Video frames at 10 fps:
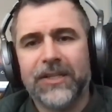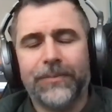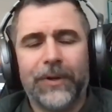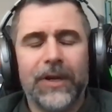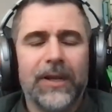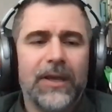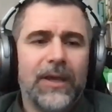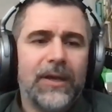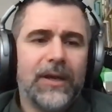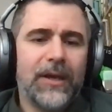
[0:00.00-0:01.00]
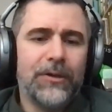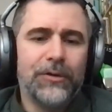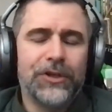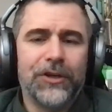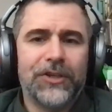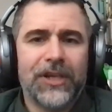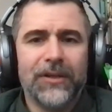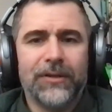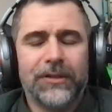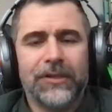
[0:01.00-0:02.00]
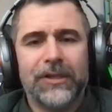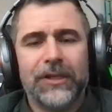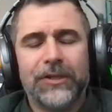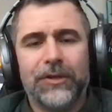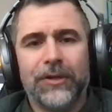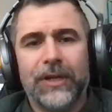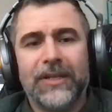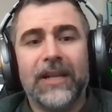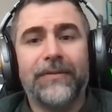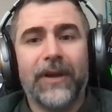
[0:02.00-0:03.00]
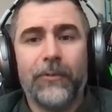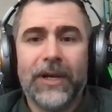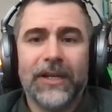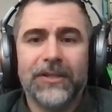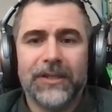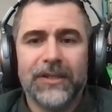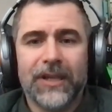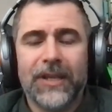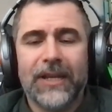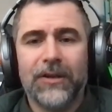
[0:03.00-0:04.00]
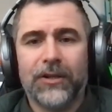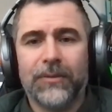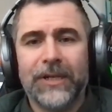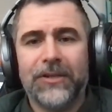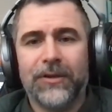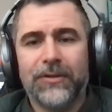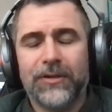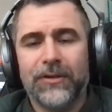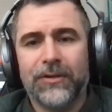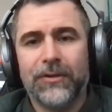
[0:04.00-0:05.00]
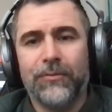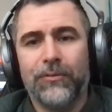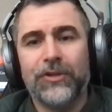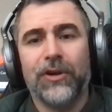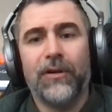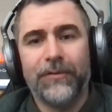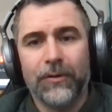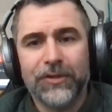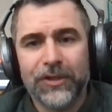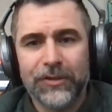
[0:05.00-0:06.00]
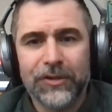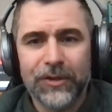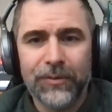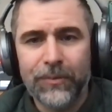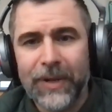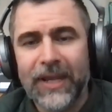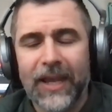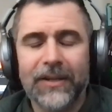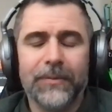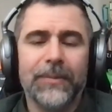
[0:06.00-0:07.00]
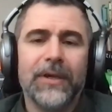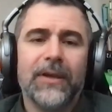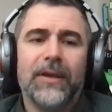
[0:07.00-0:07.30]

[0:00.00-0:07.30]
It's about Uh, using their skills uh, to identify weaknesses and then ultimately to to, to resolve those, to to mitigate them.